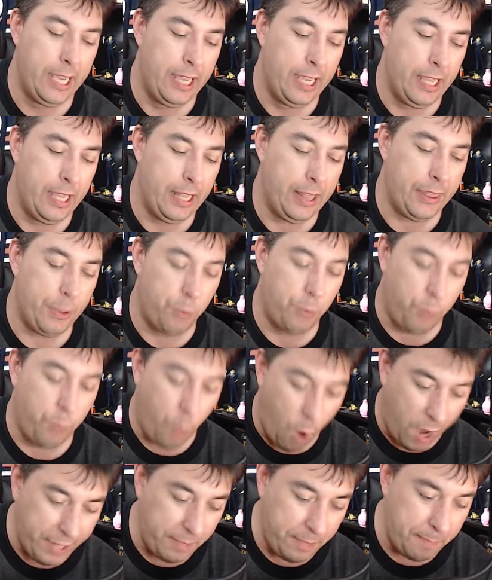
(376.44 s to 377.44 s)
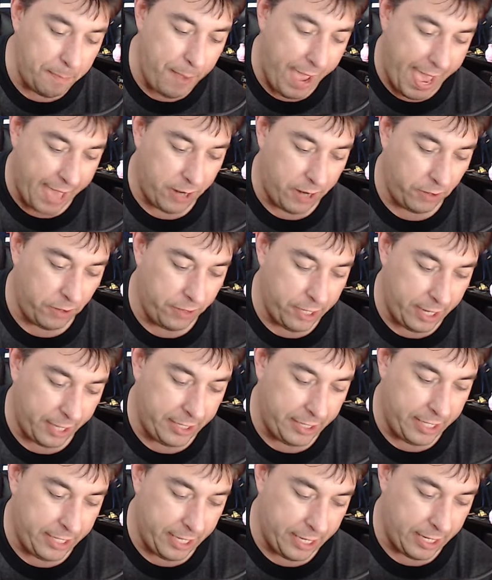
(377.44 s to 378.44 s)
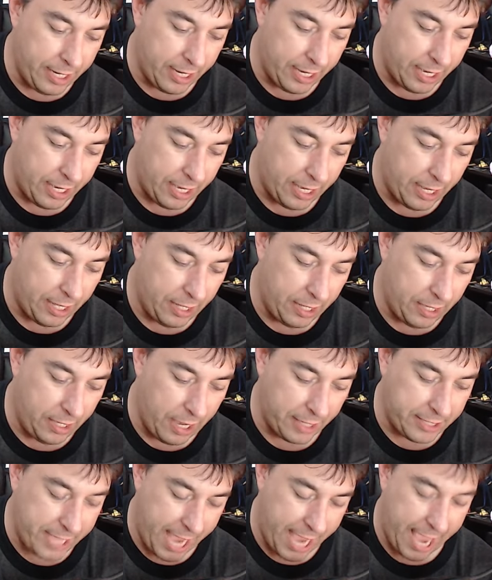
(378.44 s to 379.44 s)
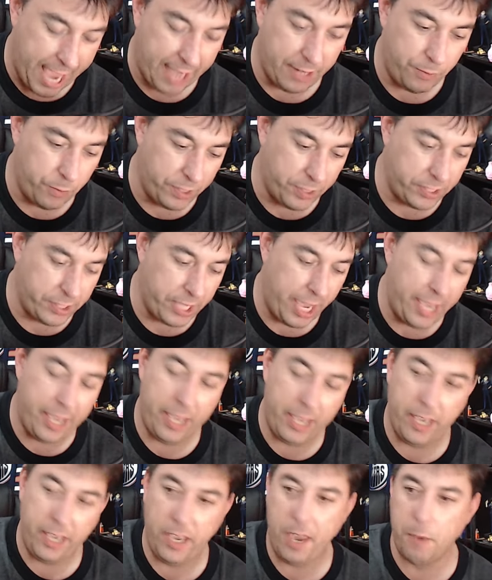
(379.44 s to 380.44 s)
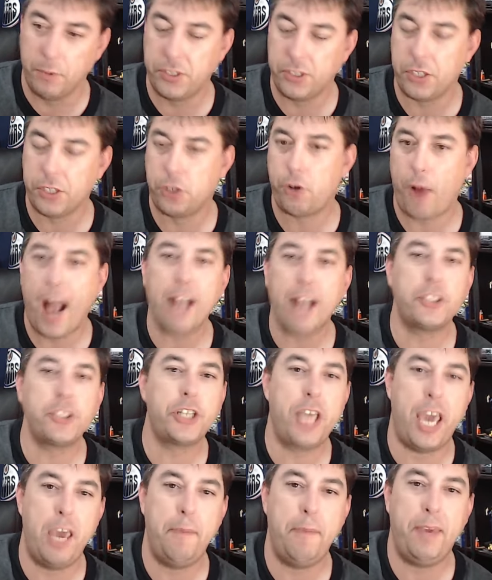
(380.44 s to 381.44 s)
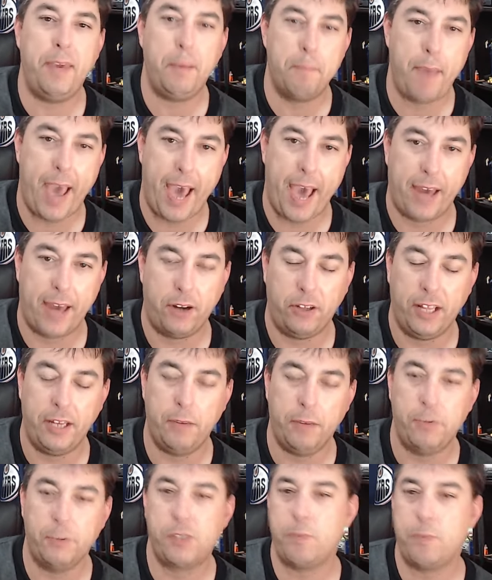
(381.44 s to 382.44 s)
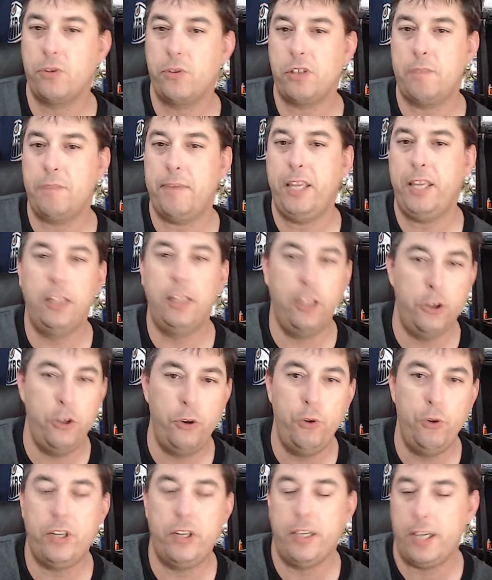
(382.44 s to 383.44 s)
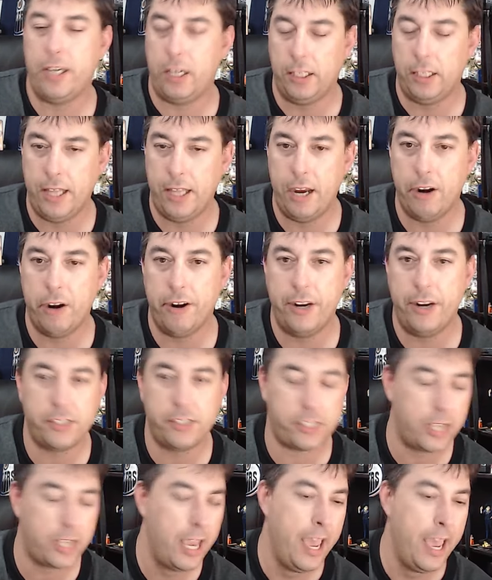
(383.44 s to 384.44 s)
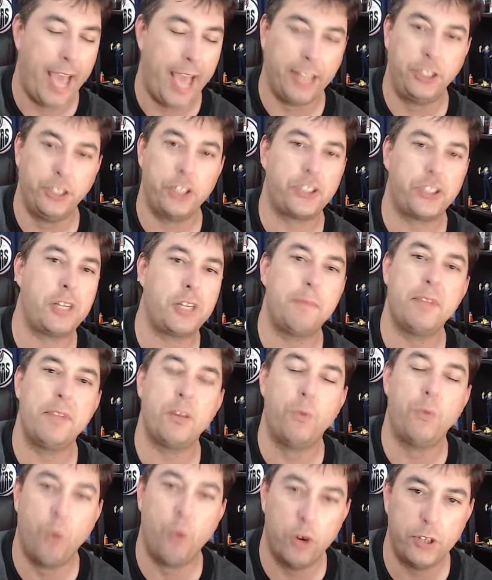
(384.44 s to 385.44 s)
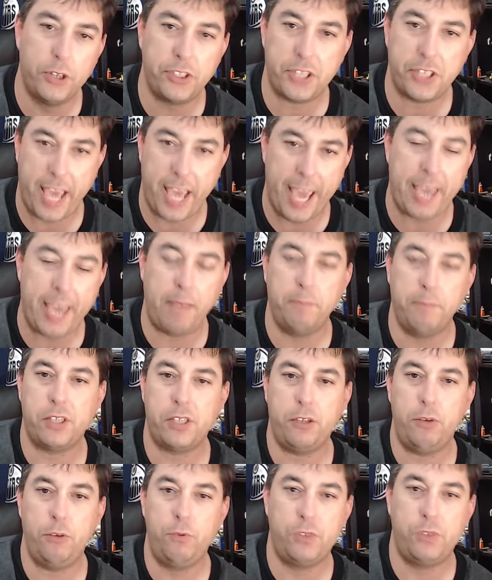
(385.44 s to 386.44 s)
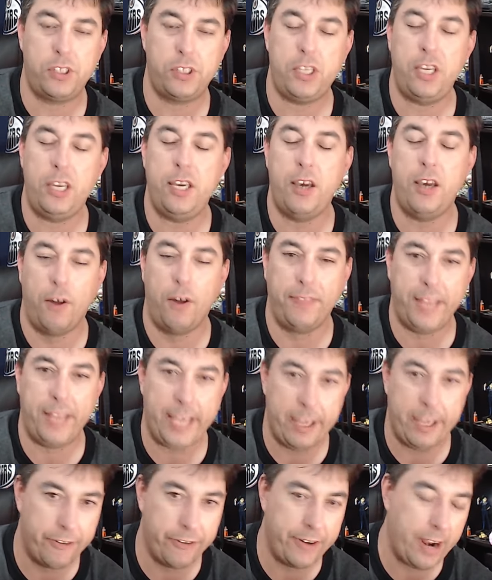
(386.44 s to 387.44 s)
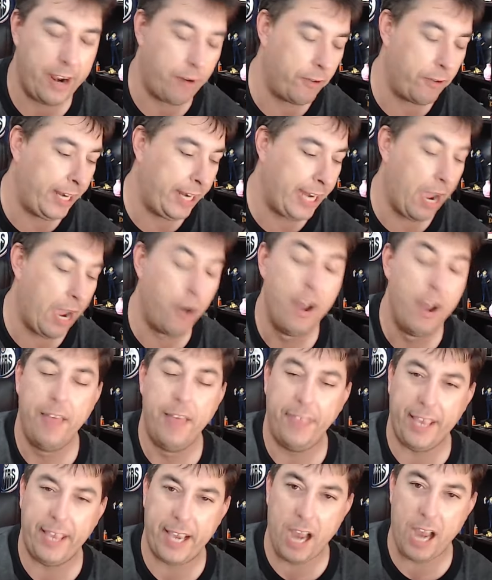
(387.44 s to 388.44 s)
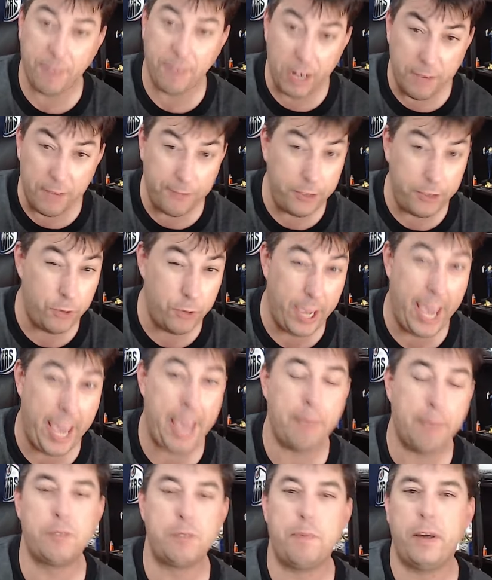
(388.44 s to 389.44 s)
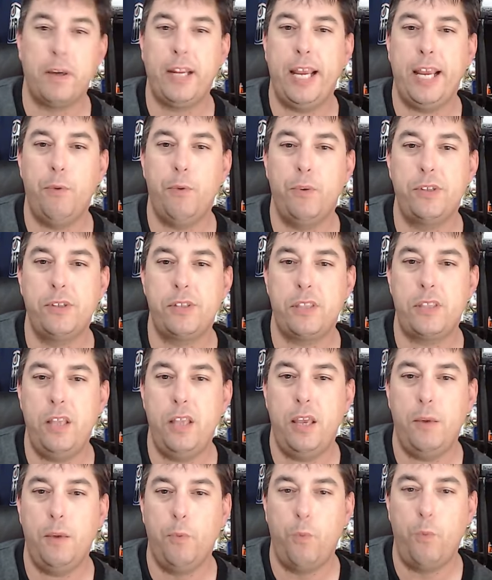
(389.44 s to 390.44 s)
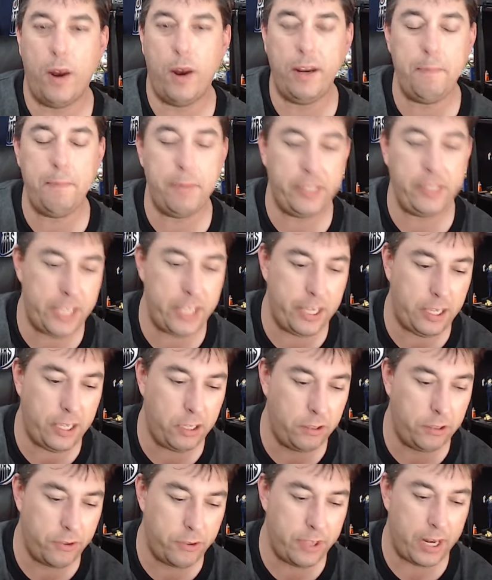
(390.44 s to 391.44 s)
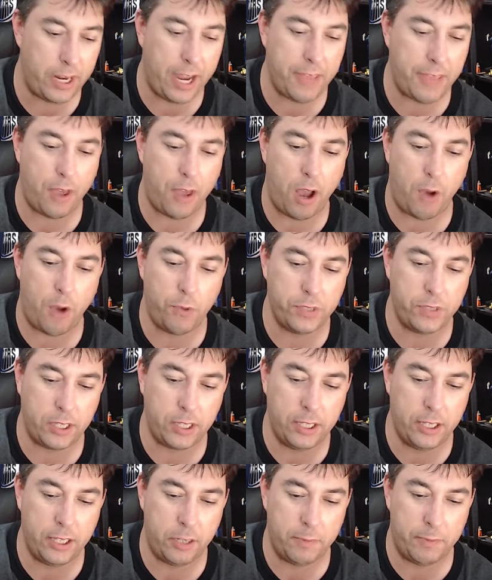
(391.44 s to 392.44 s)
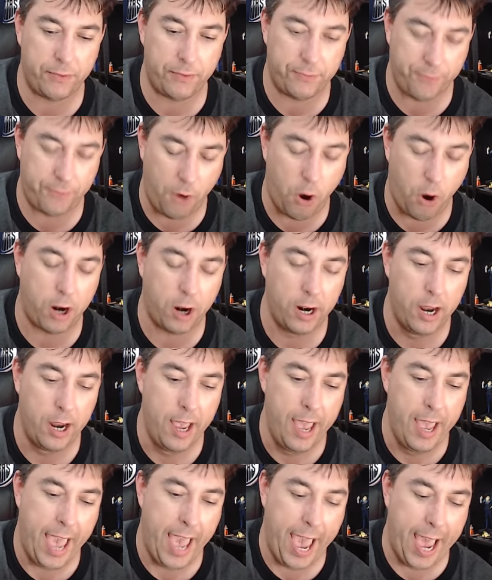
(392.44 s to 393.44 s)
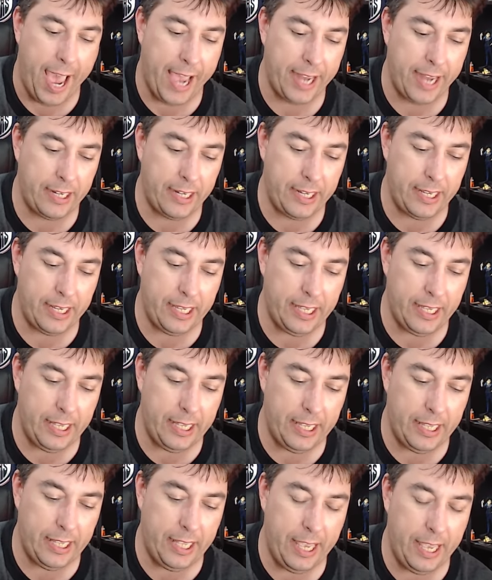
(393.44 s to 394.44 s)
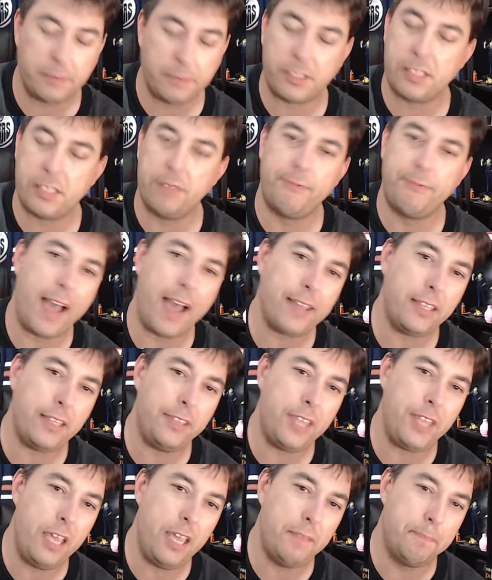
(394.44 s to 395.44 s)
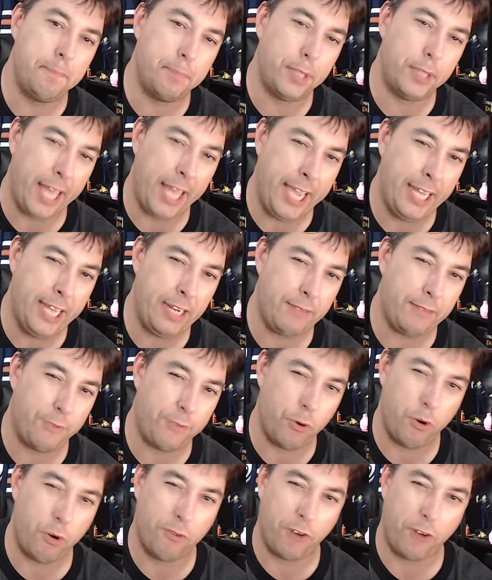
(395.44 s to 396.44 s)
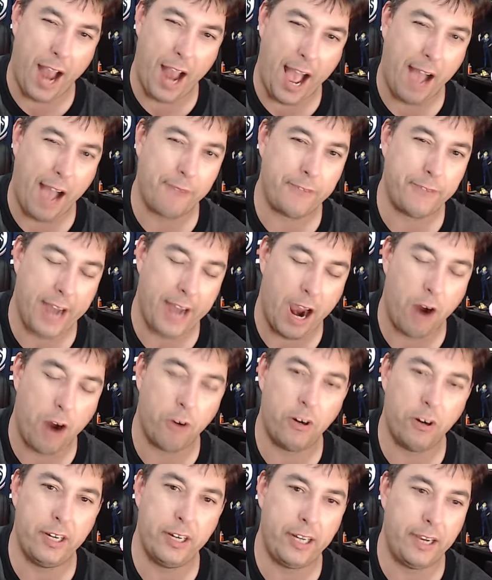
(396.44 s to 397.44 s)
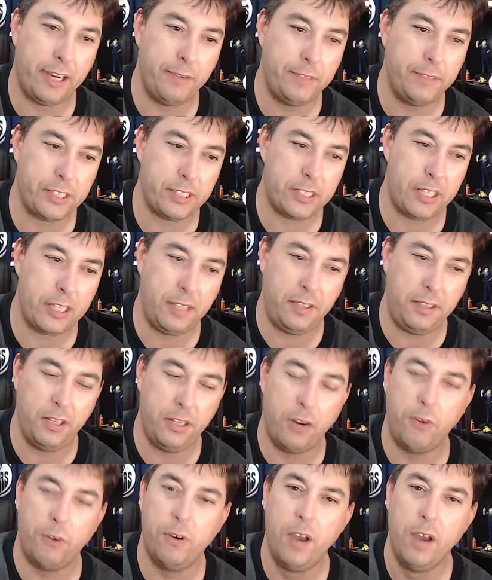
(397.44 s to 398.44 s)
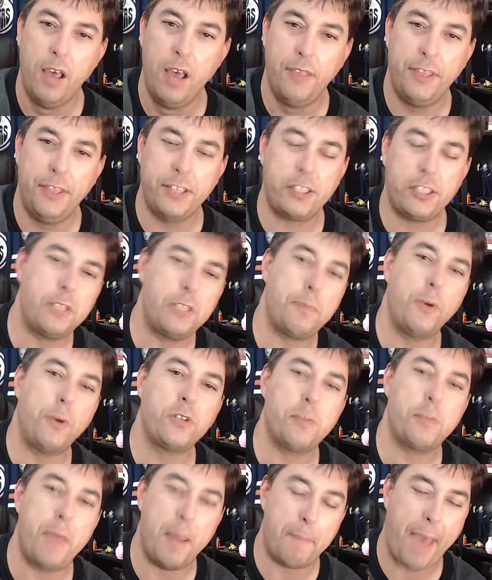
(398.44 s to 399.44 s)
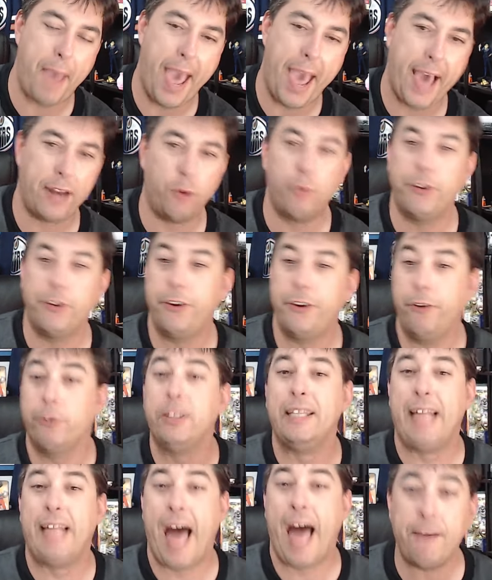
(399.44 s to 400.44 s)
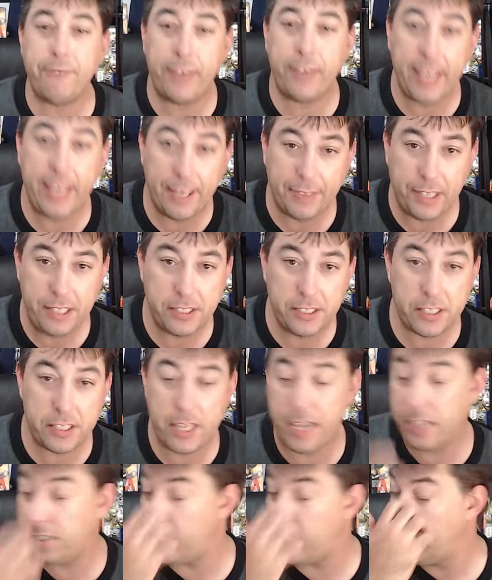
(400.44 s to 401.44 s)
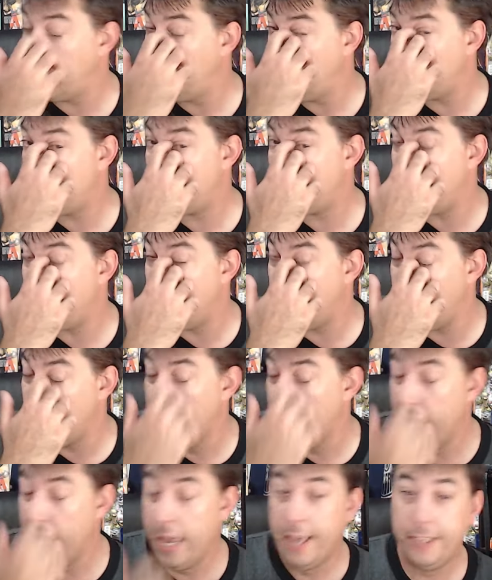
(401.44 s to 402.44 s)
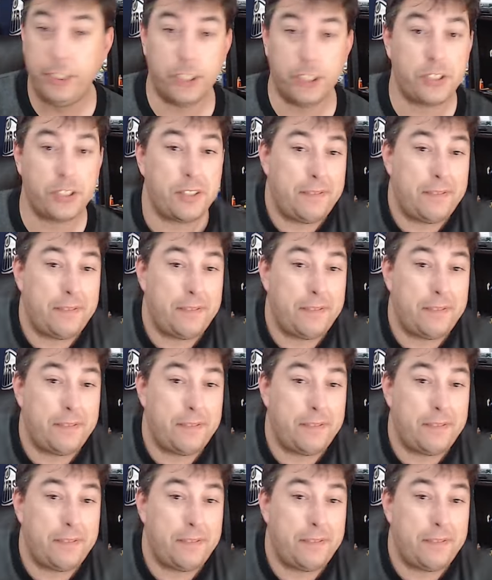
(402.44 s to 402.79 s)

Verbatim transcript: the one panel that I did uh, attend was a, it was a trash gaming panel, and it was supposed to be lewd and hilarious and just some of the worst games that you see on the internet right now. They covered a few games, but it was one in particular that I thought was a little bit far. And it's the fact that they had played it for over half an hour, and I was, you know, this is supposed to be a panel where you're laughing at these things and just, uh, just